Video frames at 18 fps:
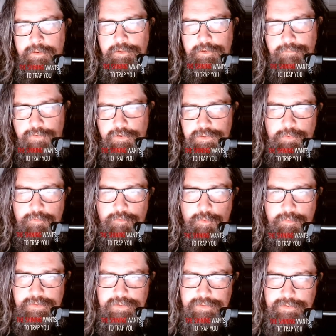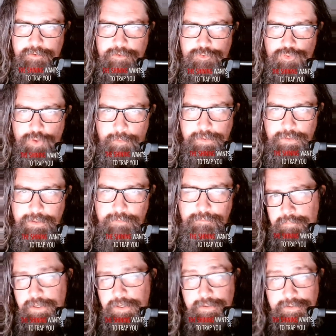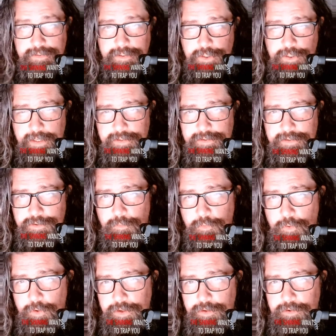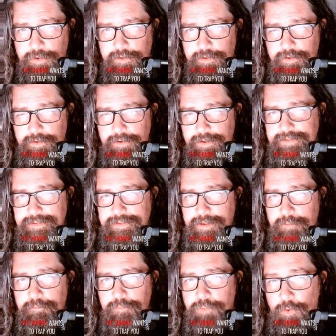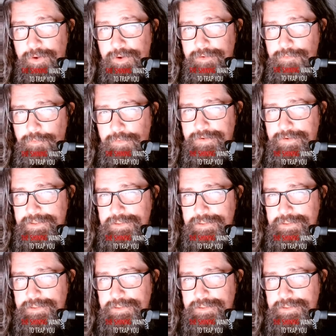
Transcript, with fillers: Duvall's performance is so troubling because the chances are pretty good at some point we've